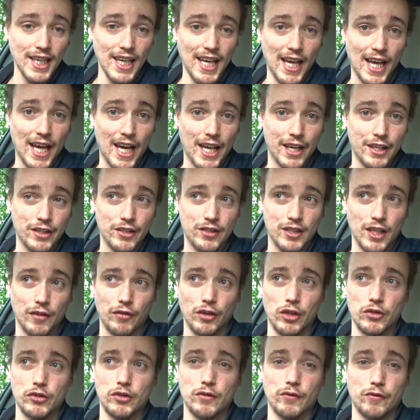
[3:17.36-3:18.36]
and it's
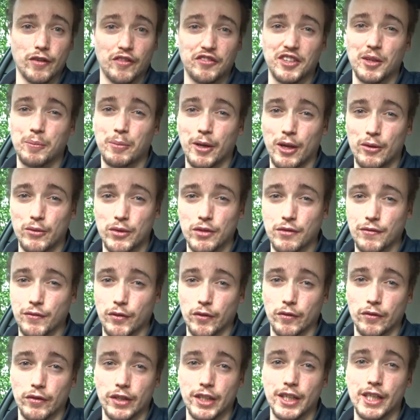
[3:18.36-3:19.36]
£750
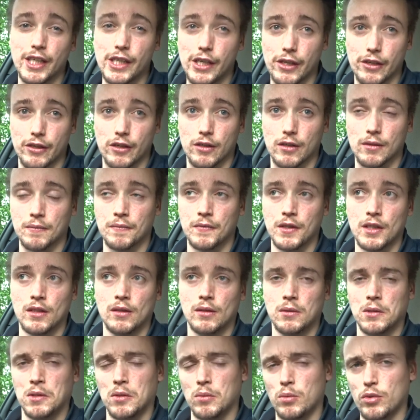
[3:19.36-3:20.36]
for the year,
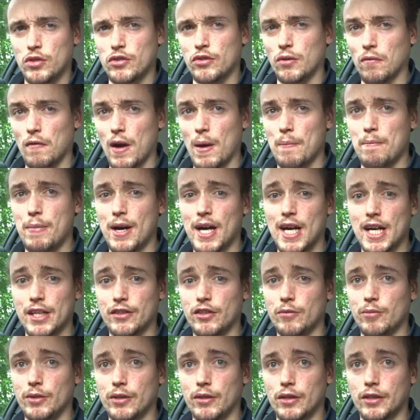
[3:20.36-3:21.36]
which is not that
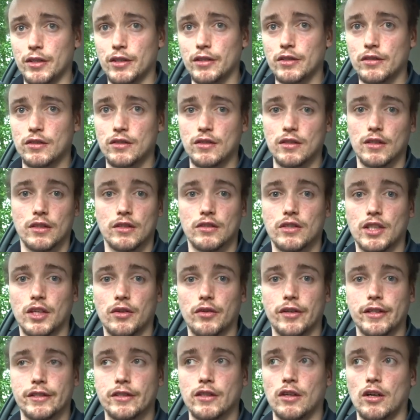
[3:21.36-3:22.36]
bad, to be honest,
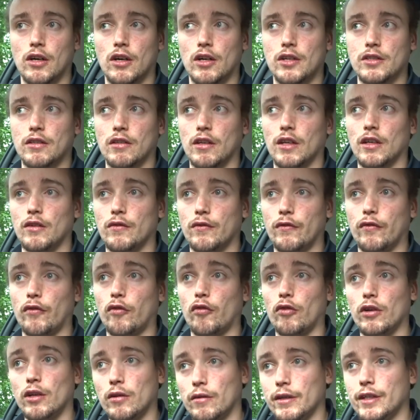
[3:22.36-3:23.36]
considering this car is a
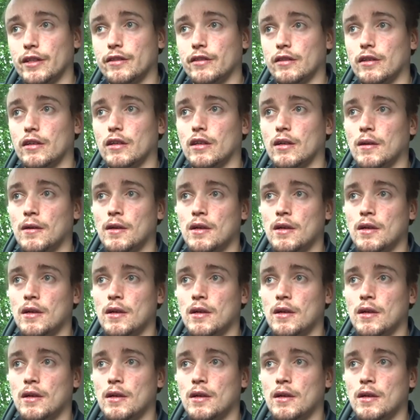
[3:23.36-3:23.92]
3 litre,